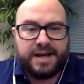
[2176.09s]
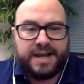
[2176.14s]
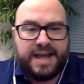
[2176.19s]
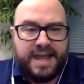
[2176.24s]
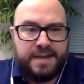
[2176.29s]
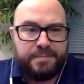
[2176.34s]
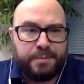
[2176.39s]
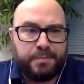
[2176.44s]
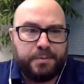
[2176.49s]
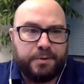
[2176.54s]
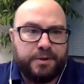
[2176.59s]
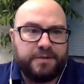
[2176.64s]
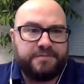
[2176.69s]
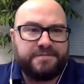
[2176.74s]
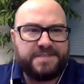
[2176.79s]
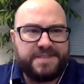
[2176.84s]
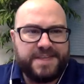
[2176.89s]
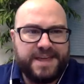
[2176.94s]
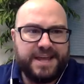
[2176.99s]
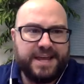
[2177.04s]
capable of
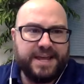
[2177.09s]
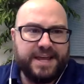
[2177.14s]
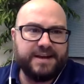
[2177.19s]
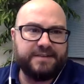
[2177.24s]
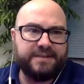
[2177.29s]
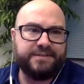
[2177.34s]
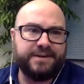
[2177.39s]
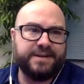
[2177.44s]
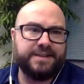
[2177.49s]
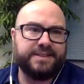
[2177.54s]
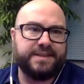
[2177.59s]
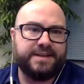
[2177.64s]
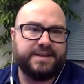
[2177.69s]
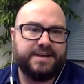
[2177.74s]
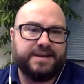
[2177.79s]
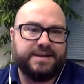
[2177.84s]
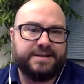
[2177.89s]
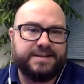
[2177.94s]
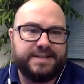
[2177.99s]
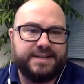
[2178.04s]
thinking of it,
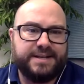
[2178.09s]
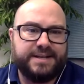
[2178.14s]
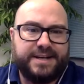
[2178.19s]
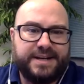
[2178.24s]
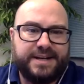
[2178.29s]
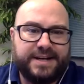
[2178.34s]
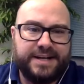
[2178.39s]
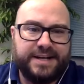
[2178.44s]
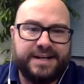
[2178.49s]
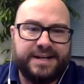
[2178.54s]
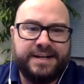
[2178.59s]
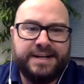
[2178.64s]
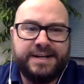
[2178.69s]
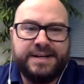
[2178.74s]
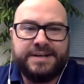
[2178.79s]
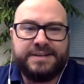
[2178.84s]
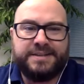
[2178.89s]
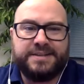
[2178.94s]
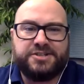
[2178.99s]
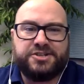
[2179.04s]
that uh,
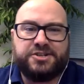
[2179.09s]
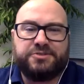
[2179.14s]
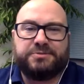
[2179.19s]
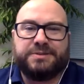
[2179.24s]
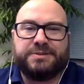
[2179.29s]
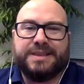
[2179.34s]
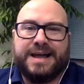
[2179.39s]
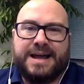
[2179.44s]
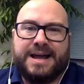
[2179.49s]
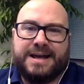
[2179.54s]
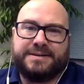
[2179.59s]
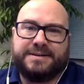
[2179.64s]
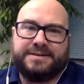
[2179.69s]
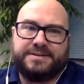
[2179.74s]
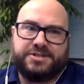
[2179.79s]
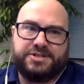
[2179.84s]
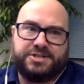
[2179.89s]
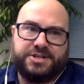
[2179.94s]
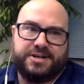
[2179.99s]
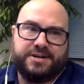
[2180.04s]
that you'd like to
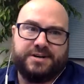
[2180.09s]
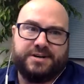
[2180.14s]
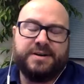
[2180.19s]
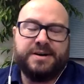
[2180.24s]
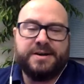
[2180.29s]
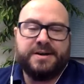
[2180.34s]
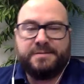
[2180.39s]
share?